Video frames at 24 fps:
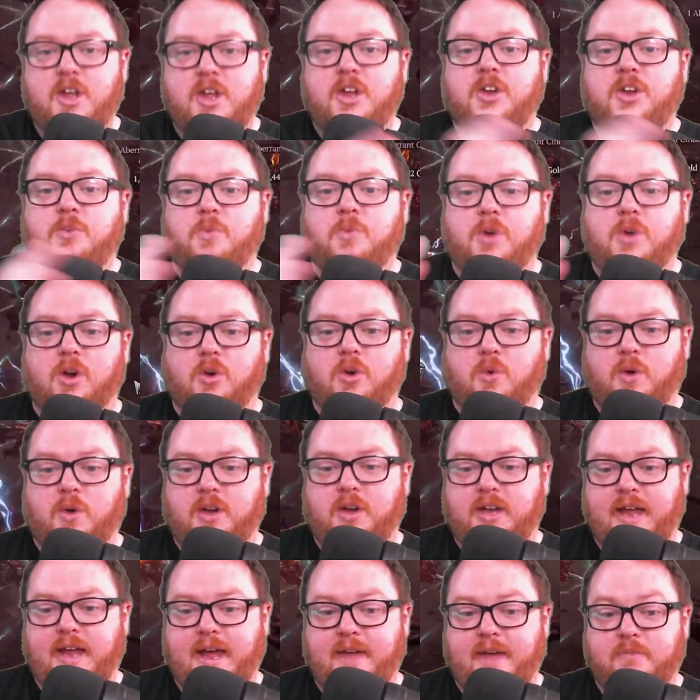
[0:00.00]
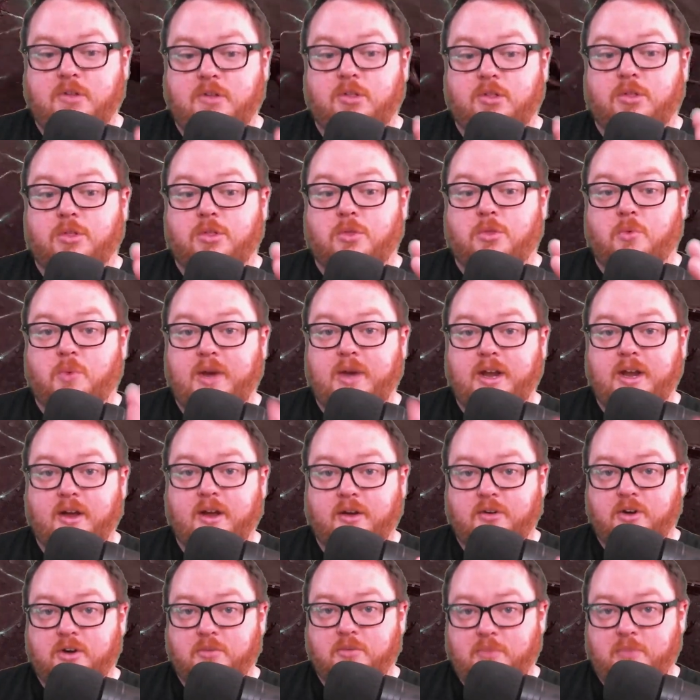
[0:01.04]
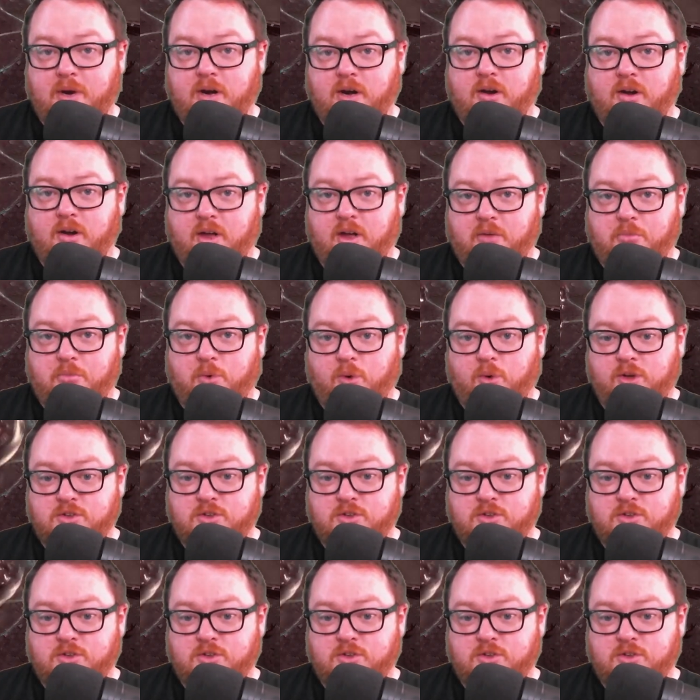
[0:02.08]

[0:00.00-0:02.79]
we are going to have 300 Paragon points.